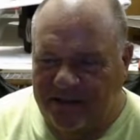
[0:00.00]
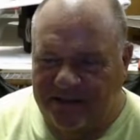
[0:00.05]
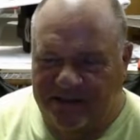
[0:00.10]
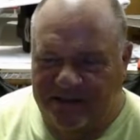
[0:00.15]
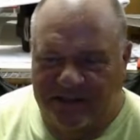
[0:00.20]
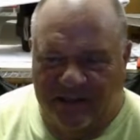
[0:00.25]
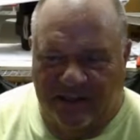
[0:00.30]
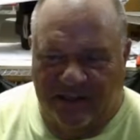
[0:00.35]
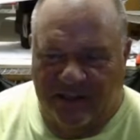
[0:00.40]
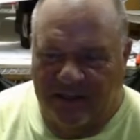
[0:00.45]

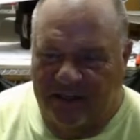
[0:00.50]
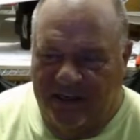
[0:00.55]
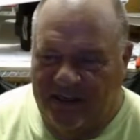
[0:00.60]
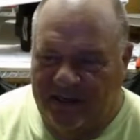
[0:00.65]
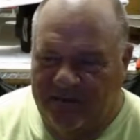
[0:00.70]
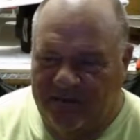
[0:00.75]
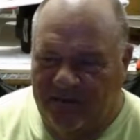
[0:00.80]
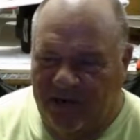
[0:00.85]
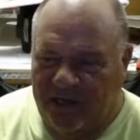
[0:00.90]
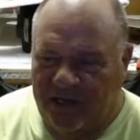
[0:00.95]

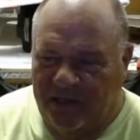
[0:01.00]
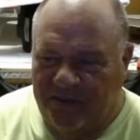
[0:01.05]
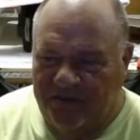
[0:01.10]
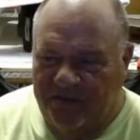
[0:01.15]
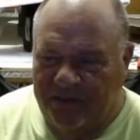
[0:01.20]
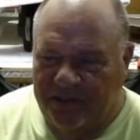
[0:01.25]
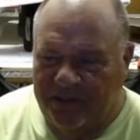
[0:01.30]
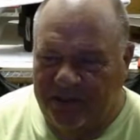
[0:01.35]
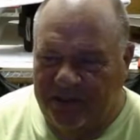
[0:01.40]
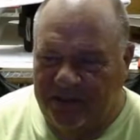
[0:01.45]
John, Wild
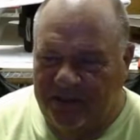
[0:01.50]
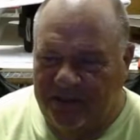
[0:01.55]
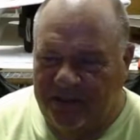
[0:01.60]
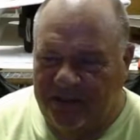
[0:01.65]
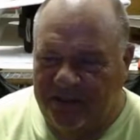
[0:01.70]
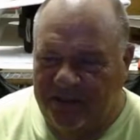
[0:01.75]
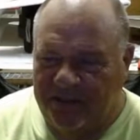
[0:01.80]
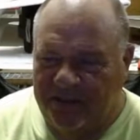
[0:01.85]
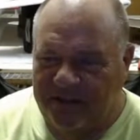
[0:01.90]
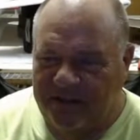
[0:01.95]

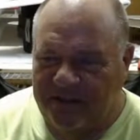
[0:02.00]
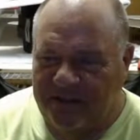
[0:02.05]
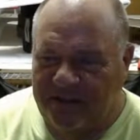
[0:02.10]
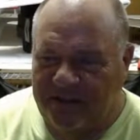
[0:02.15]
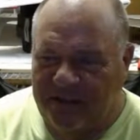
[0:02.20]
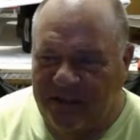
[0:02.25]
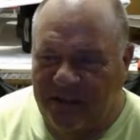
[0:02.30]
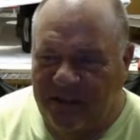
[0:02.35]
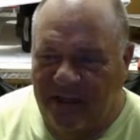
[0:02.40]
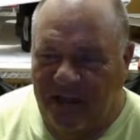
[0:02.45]
Bill.
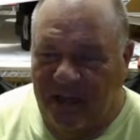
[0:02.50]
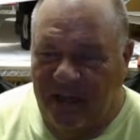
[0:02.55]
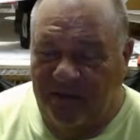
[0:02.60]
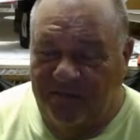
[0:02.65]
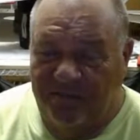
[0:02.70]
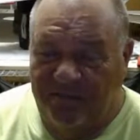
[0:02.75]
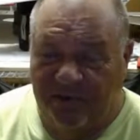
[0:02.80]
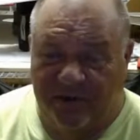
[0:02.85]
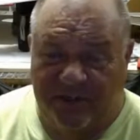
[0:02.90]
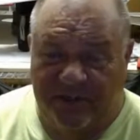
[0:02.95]
I'm
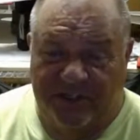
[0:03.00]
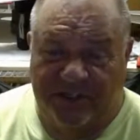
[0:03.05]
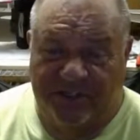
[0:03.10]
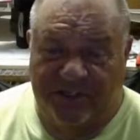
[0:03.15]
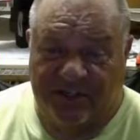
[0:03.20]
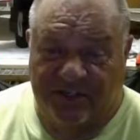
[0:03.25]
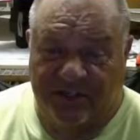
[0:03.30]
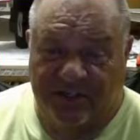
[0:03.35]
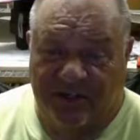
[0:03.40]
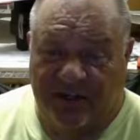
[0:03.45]
pretty
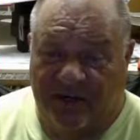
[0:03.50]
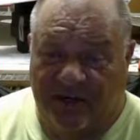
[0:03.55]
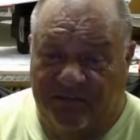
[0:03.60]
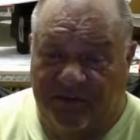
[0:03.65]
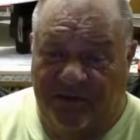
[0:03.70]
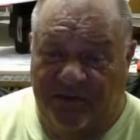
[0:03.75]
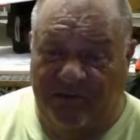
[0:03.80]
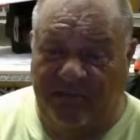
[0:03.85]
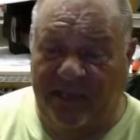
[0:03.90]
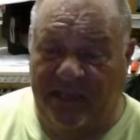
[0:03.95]
sure I'm
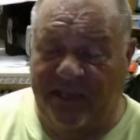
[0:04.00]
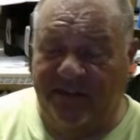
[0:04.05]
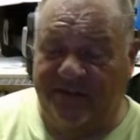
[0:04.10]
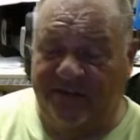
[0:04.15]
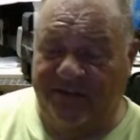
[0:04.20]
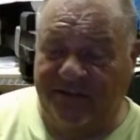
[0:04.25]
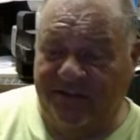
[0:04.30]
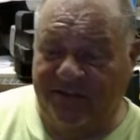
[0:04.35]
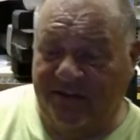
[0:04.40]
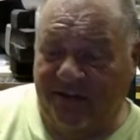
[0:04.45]
gonna make it
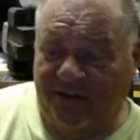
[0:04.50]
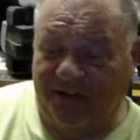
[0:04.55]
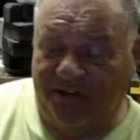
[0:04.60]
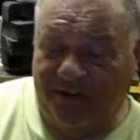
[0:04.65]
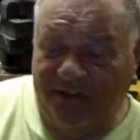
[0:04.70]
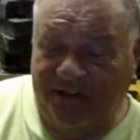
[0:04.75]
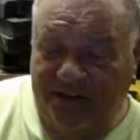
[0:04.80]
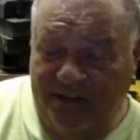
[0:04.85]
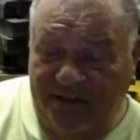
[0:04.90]
to null.